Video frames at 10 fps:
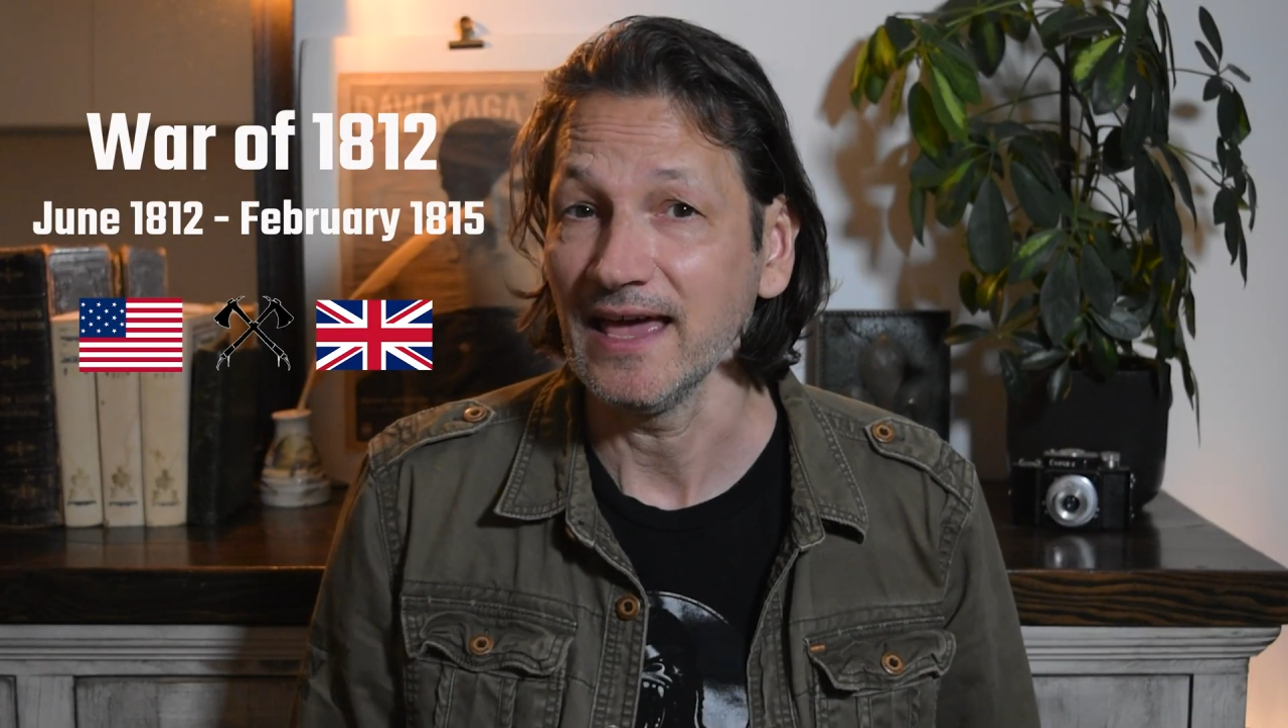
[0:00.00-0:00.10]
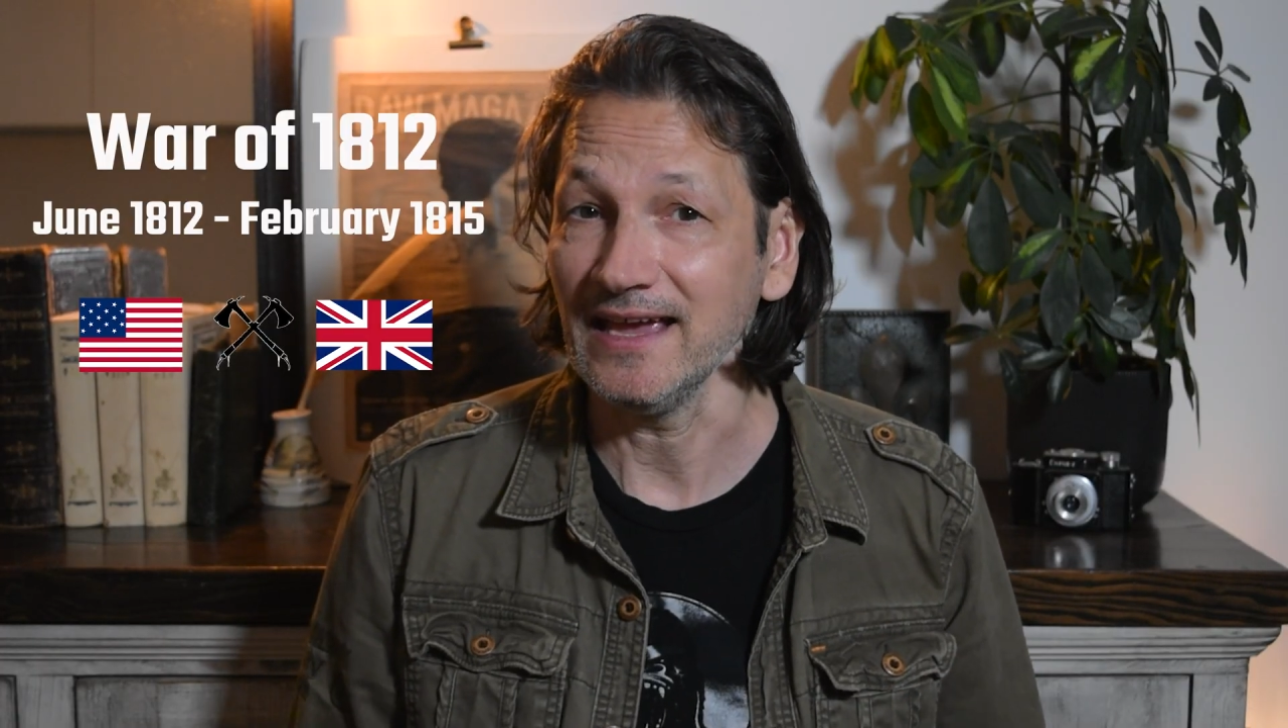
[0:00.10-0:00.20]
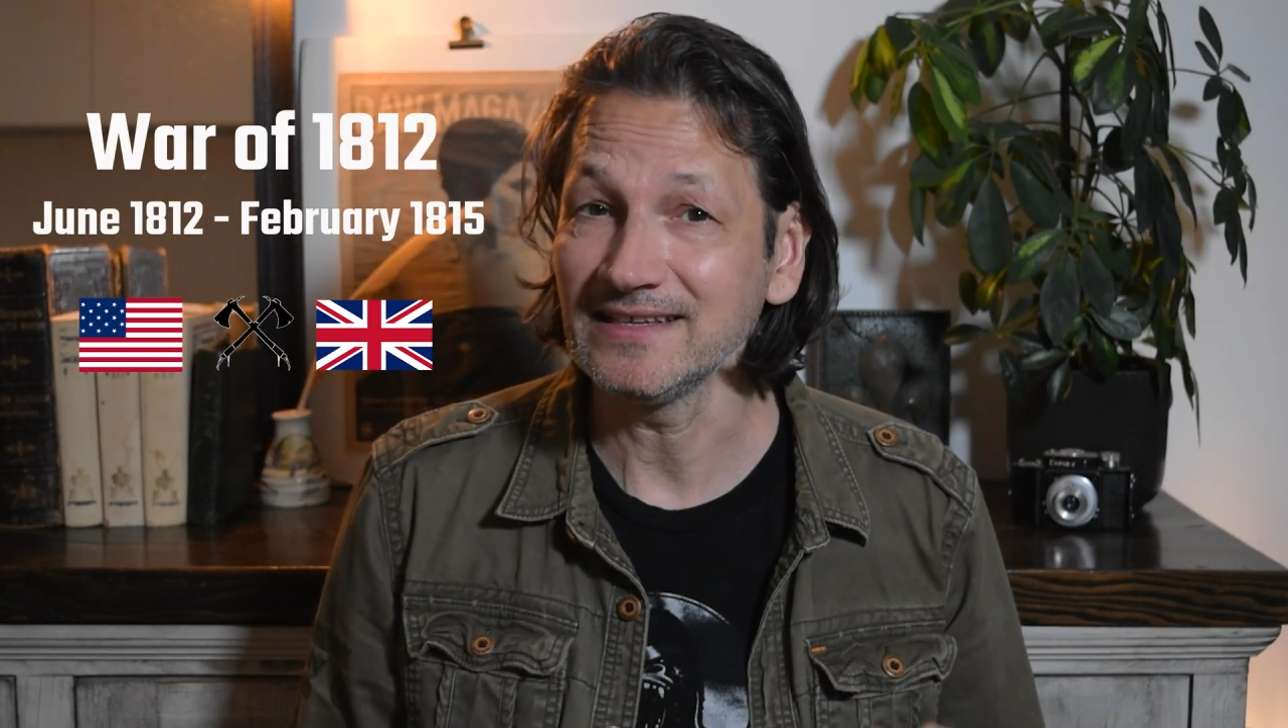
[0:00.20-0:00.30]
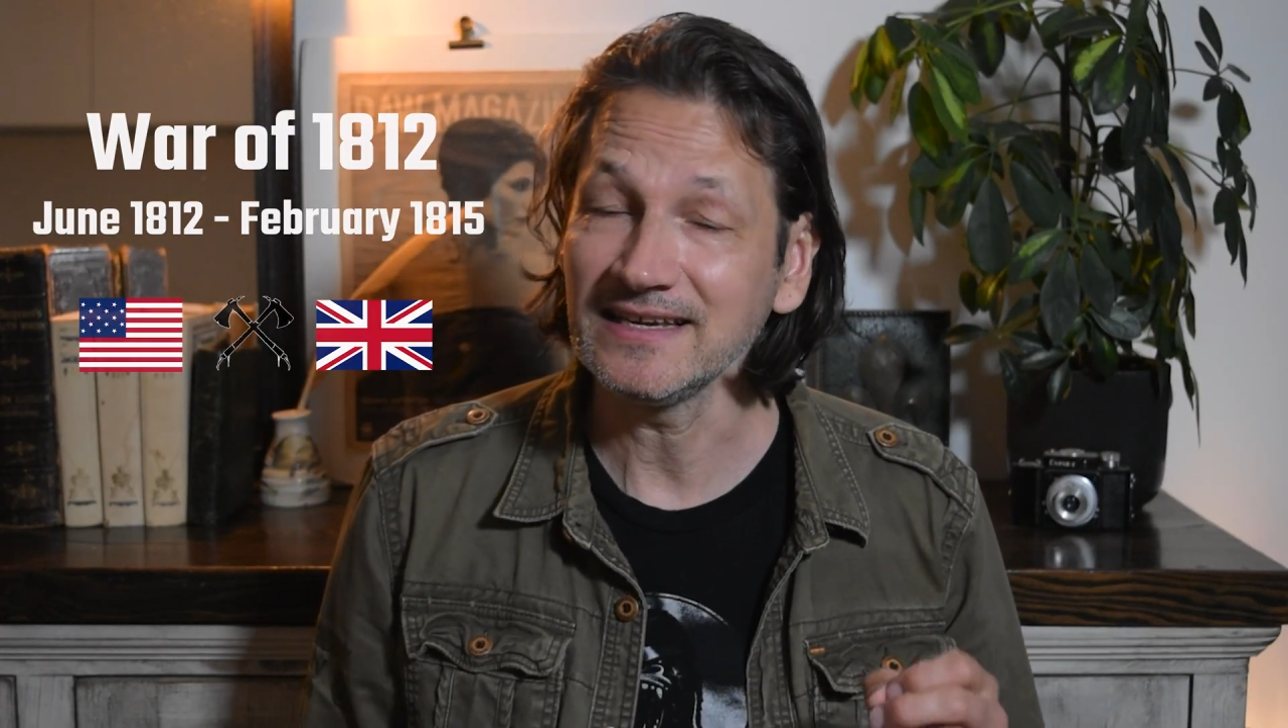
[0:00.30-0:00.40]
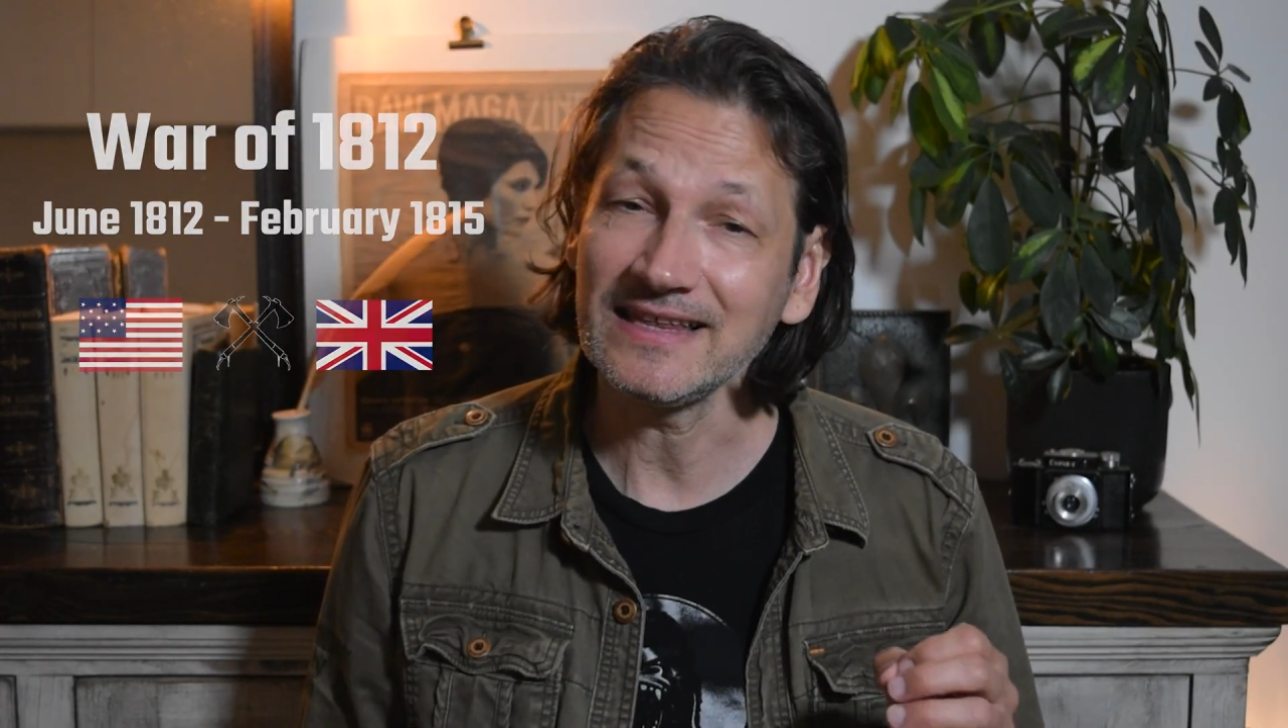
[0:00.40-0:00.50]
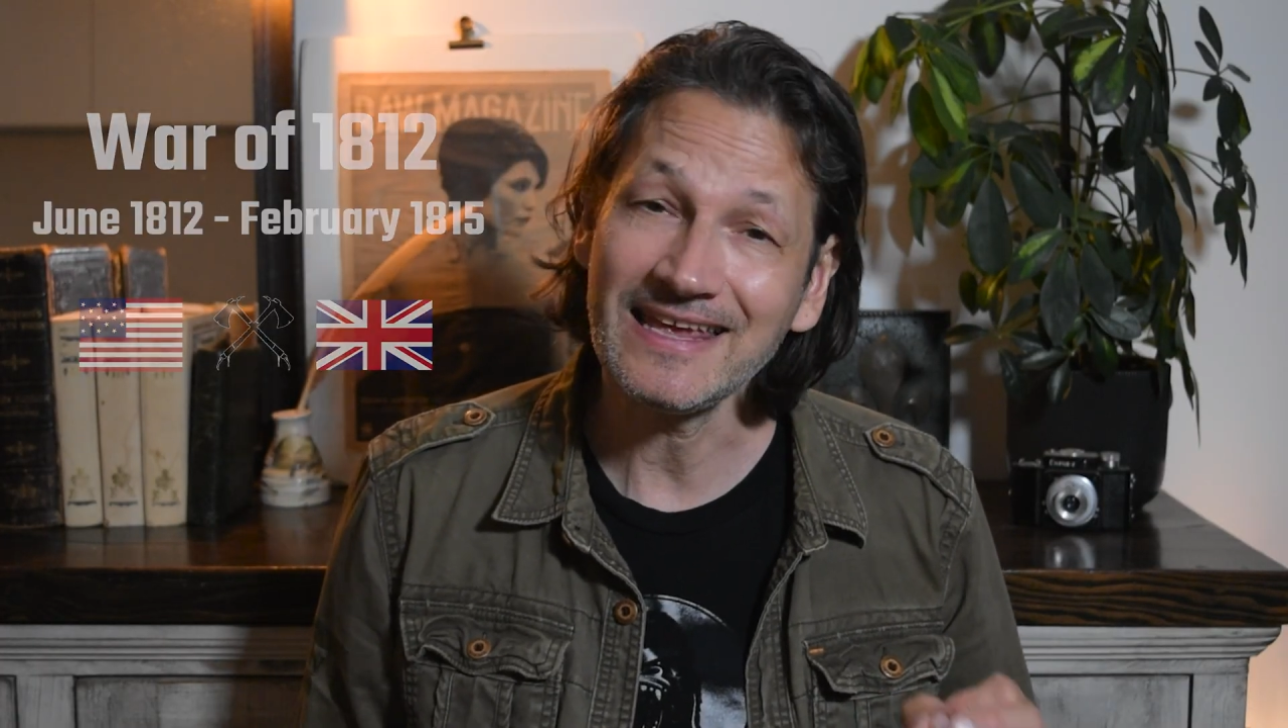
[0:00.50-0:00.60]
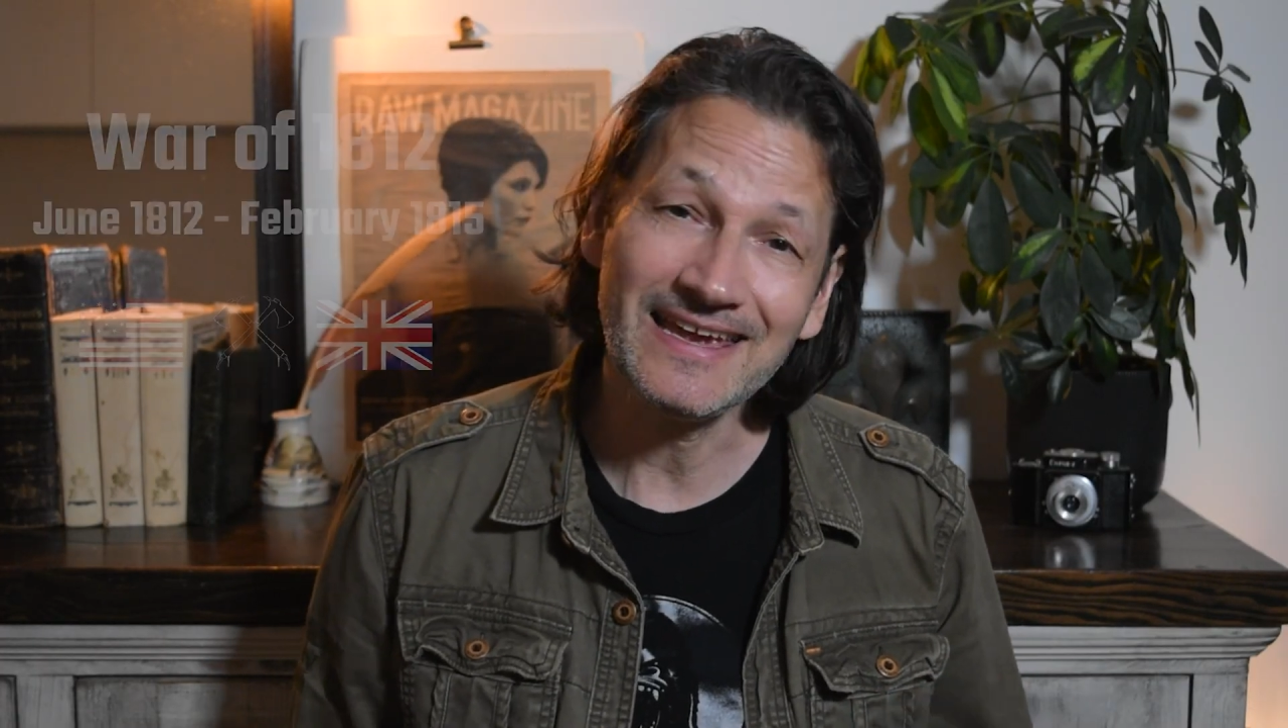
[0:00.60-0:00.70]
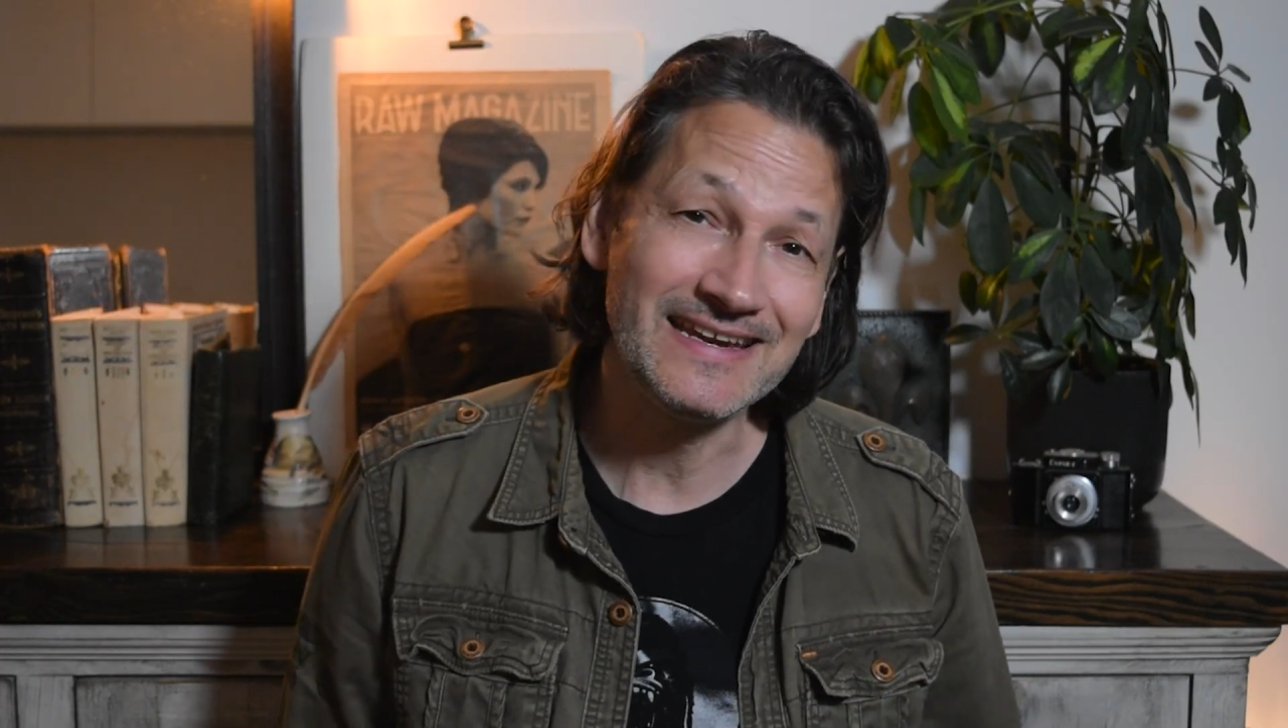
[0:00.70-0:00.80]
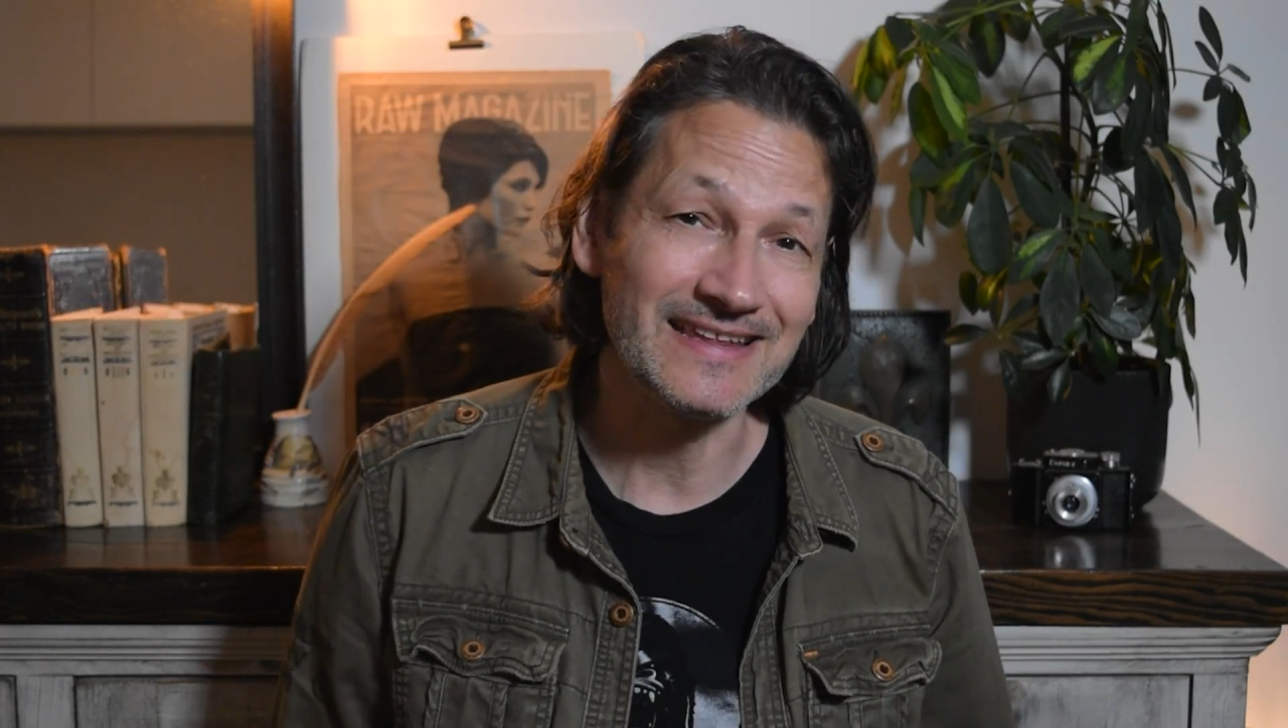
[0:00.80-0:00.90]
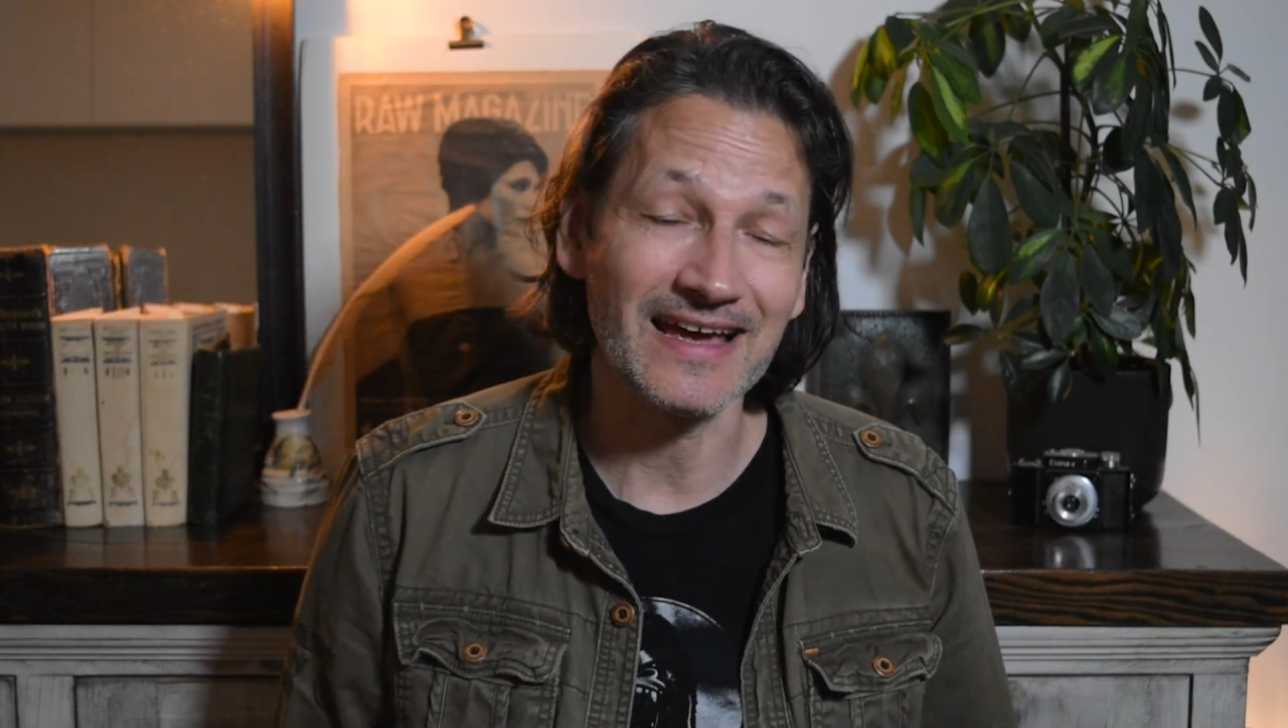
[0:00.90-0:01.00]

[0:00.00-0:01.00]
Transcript: and Delaney